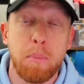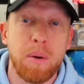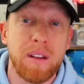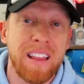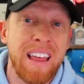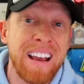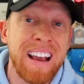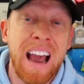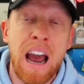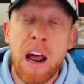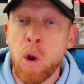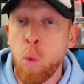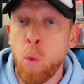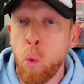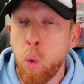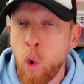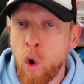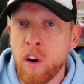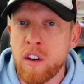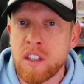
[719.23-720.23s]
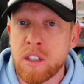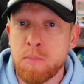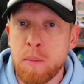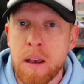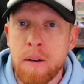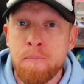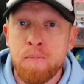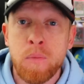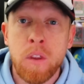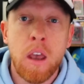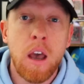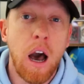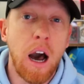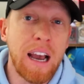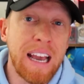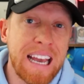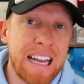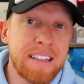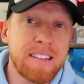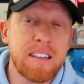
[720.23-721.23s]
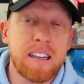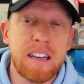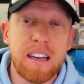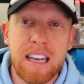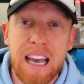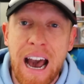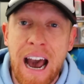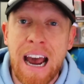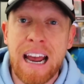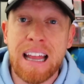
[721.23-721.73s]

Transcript: But that kind of worries me against a guy